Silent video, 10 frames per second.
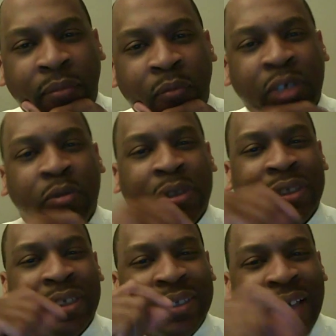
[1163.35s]
which was
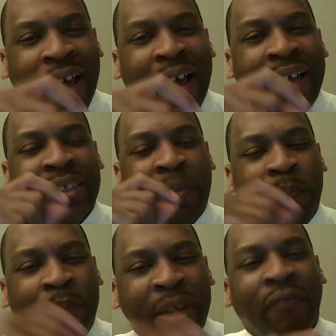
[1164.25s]
designed to
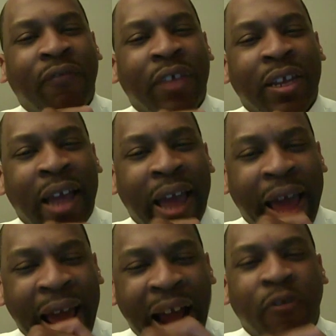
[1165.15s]
benefit
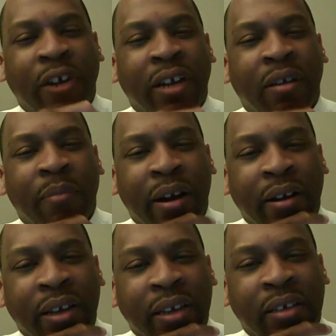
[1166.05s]
African
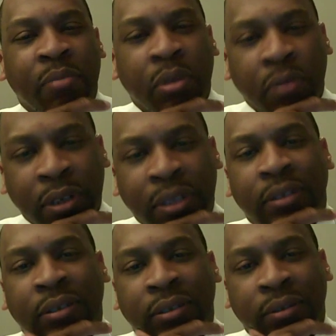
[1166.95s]
American
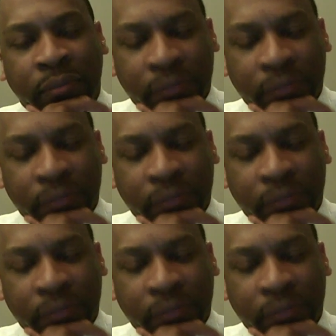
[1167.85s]
communities.